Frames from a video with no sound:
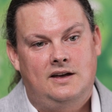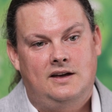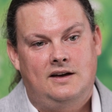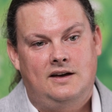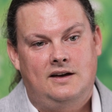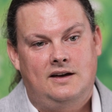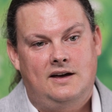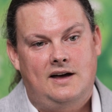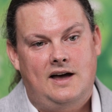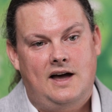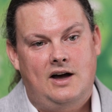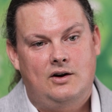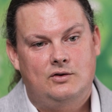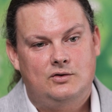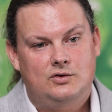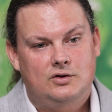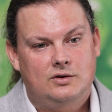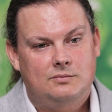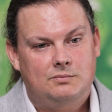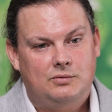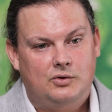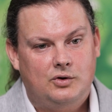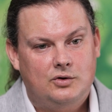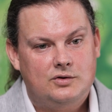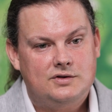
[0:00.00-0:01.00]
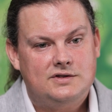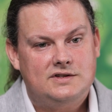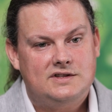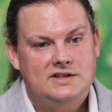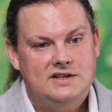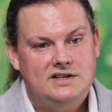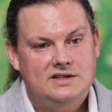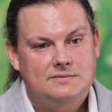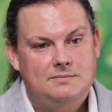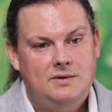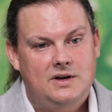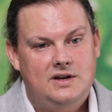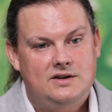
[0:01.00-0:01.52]
how to approach
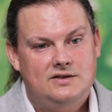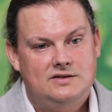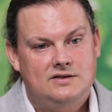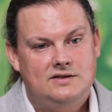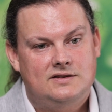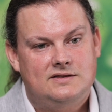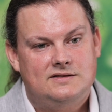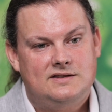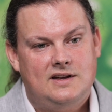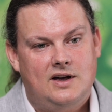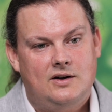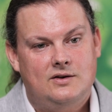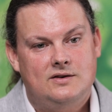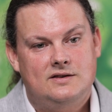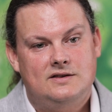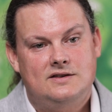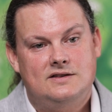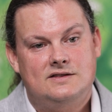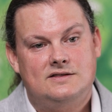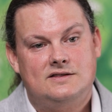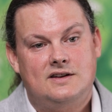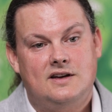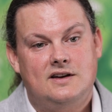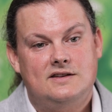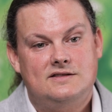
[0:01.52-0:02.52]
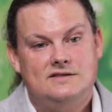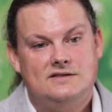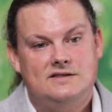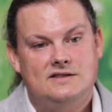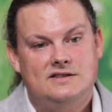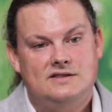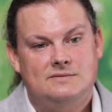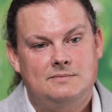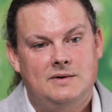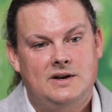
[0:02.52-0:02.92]
these patients, how to discuss these